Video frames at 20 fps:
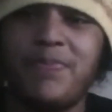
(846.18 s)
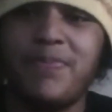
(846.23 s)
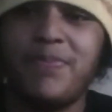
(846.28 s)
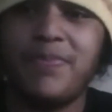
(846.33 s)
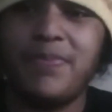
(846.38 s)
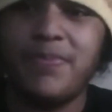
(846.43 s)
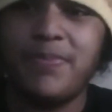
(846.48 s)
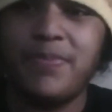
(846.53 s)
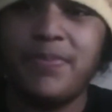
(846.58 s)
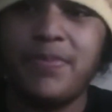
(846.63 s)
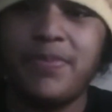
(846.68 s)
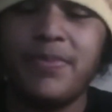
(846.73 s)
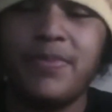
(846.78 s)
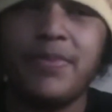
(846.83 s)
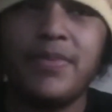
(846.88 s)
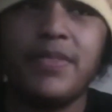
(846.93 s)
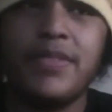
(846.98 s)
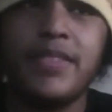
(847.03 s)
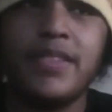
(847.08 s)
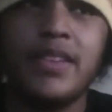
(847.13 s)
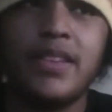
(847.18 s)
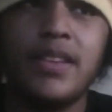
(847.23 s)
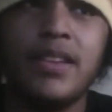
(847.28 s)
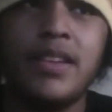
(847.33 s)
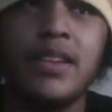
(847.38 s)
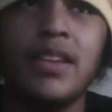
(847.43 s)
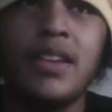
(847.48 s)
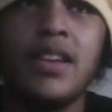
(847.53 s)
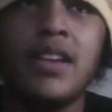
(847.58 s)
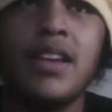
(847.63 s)

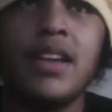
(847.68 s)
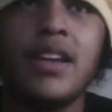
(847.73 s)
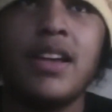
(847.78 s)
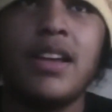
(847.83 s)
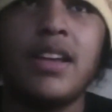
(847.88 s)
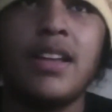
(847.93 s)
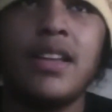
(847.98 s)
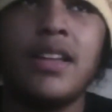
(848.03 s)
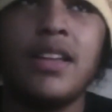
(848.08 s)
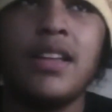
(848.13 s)
(silence)